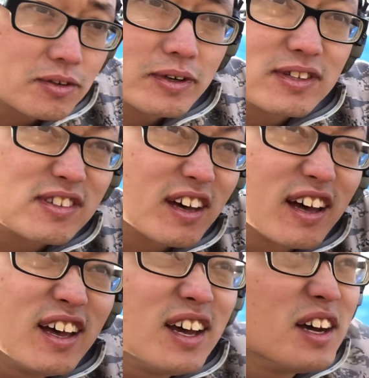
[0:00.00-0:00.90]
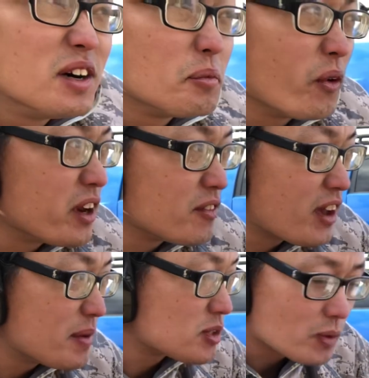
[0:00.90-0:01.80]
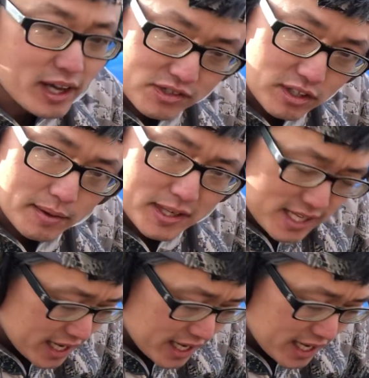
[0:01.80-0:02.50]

to its point of aim as well. So let me